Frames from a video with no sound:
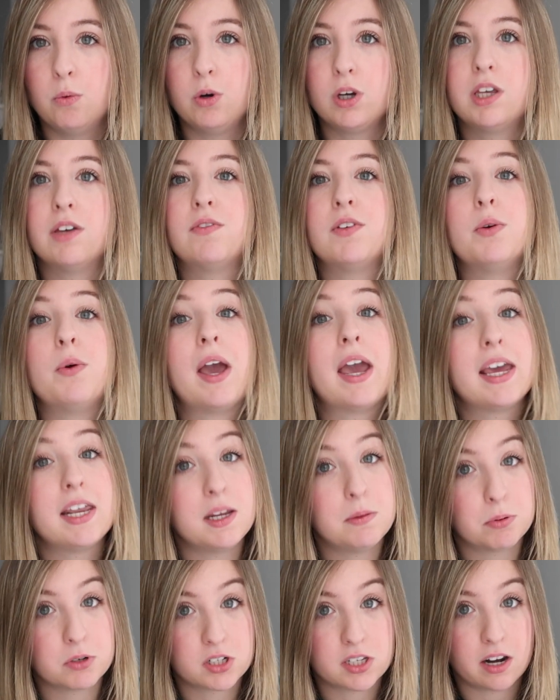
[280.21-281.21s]
will give you
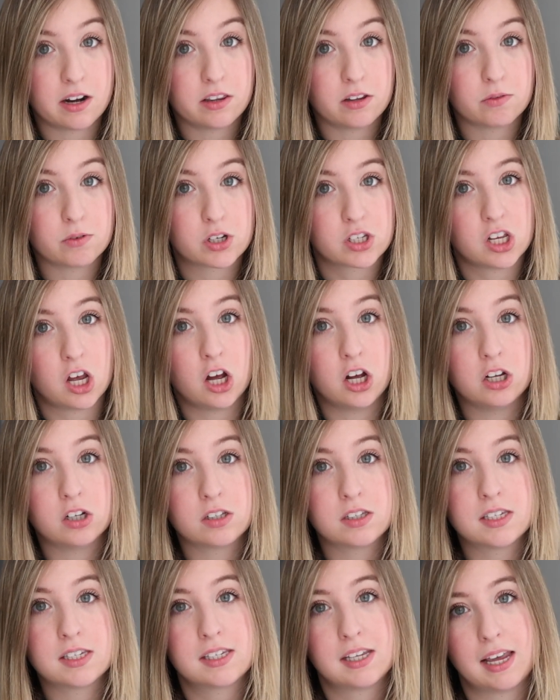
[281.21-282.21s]
80% of the
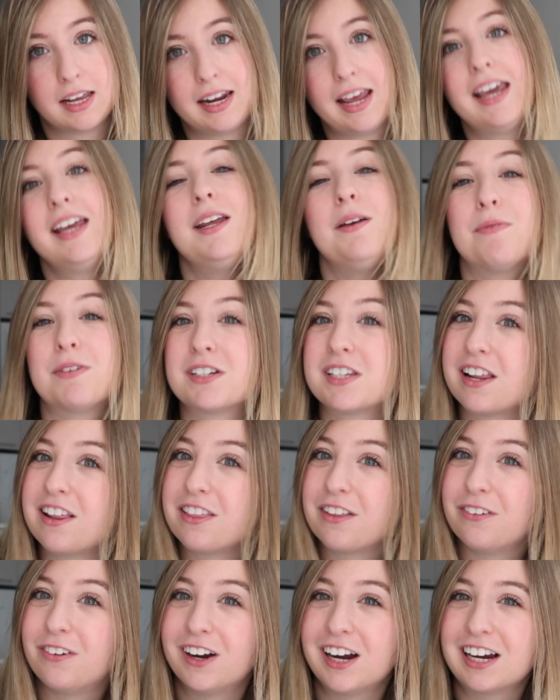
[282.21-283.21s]
results and 80%
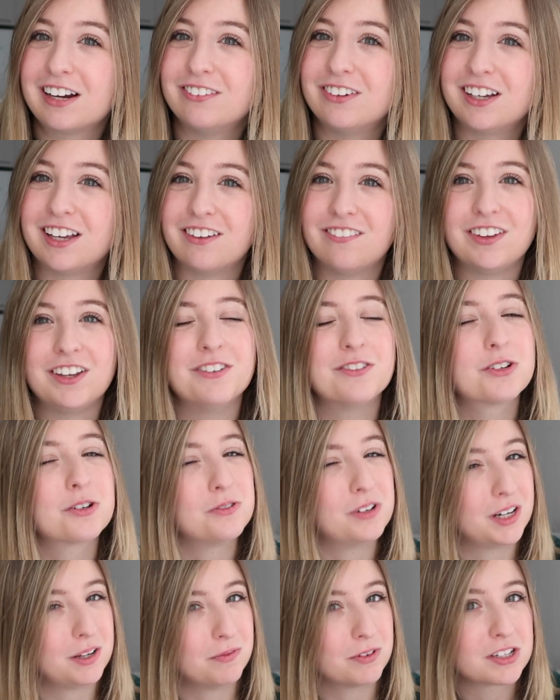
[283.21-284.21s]
of the work will give you
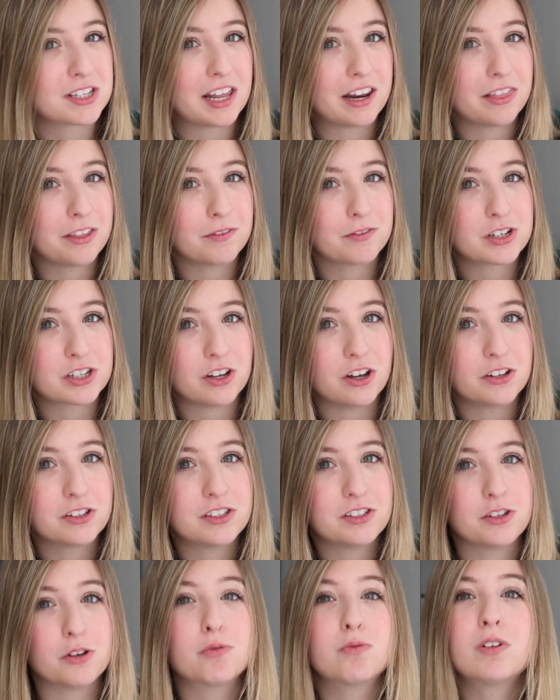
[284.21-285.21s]
20% of the
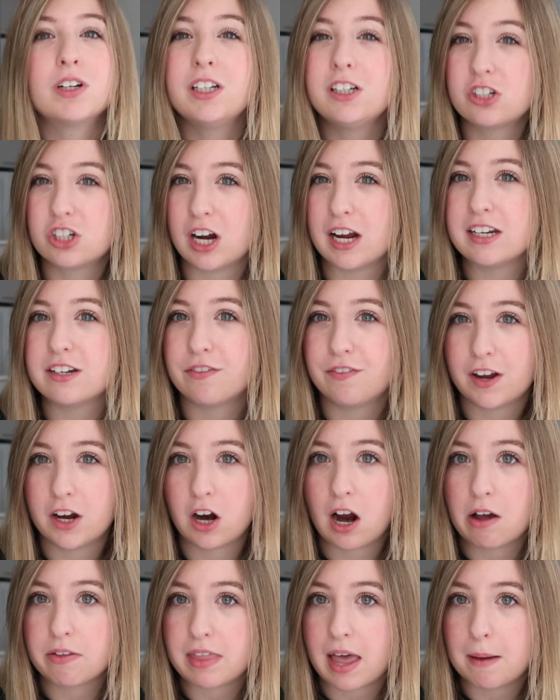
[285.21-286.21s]
results. So really trying to figure
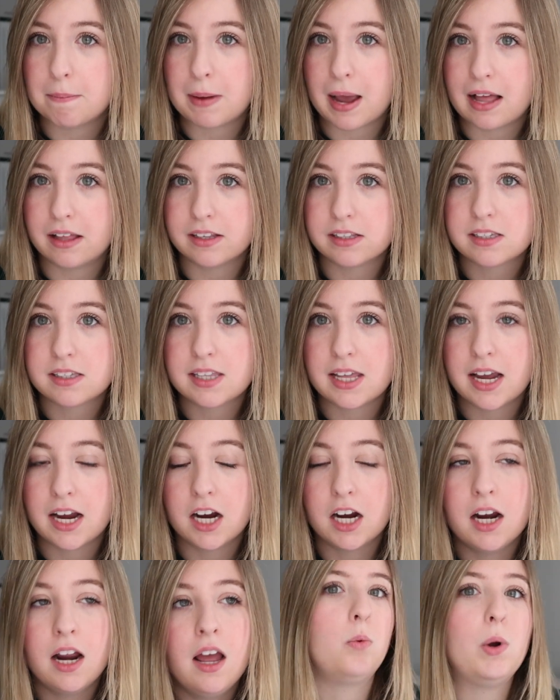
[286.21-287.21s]
out that balance balance
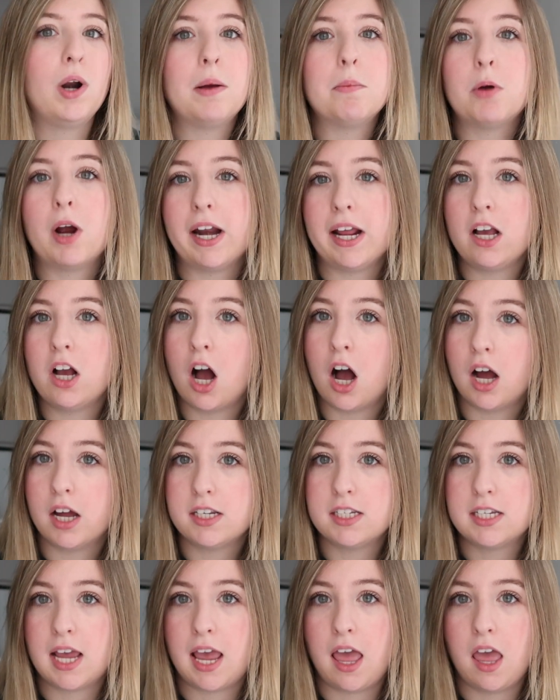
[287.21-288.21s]
there. When I'm writing
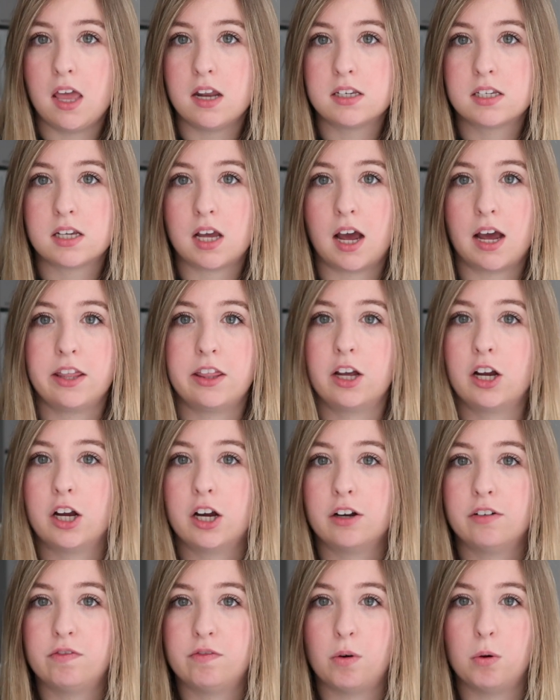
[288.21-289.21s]
content
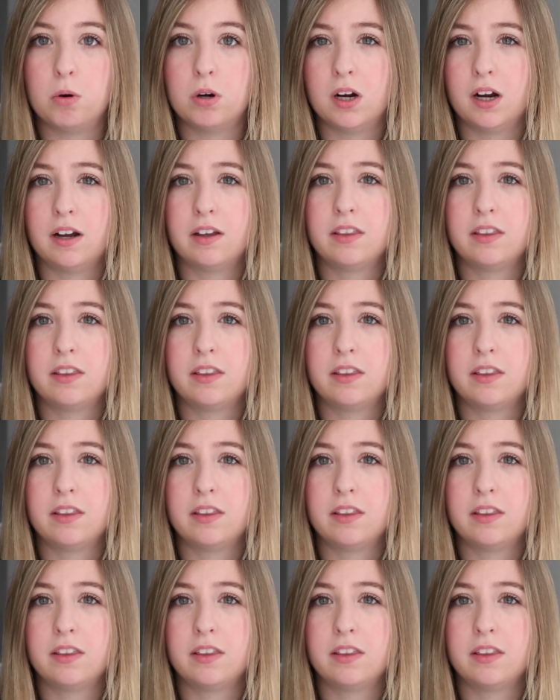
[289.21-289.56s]
either for